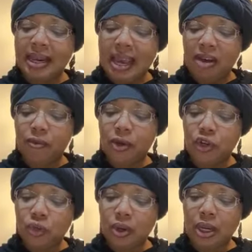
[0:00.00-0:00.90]
and
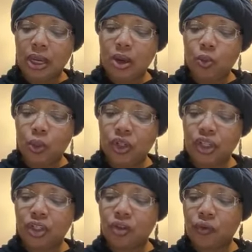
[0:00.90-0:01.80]
every tree in
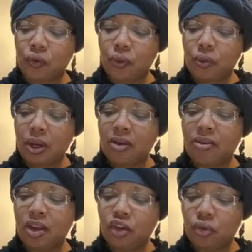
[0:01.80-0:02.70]
which is the fruit
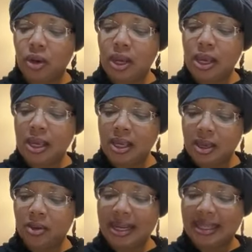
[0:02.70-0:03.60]
of a tree
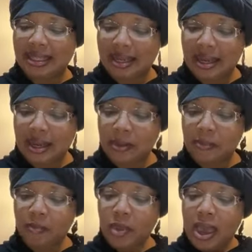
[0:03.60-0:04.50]
yielding seed.
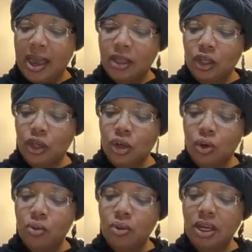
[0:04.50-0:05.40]
To
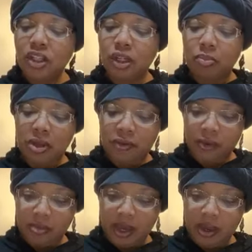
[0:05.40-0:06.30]
you it shall be
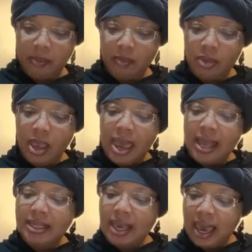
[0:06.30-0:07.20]
for meat,
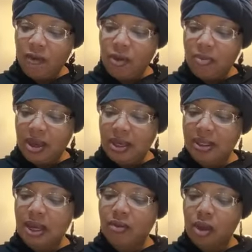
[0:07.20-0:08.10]
and to every
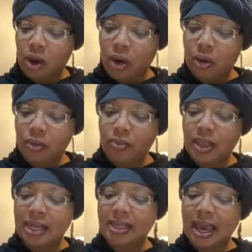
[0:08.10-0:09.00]
beast of the earth,
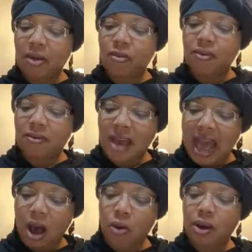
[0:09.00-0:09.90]
and to every
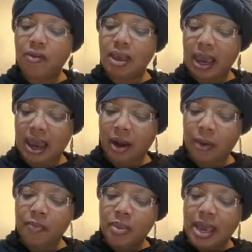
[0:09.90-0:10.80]
fowl of the
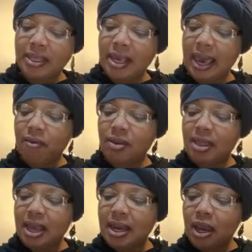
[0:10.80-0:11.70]
air, and to
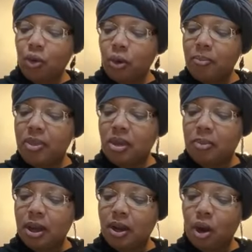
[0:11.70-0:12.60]
everything that creepeth
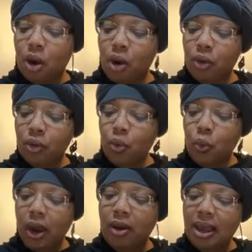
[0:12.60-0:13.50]
upon the earth,
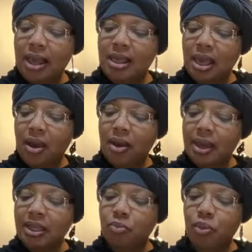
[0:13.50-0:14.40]
wherein there
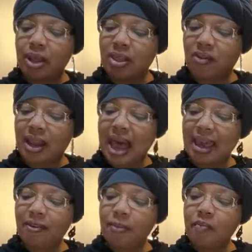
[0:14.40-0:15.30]
is breath of
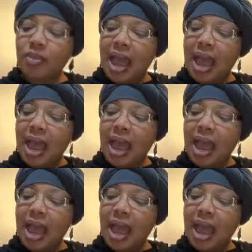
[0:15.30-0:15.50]
life,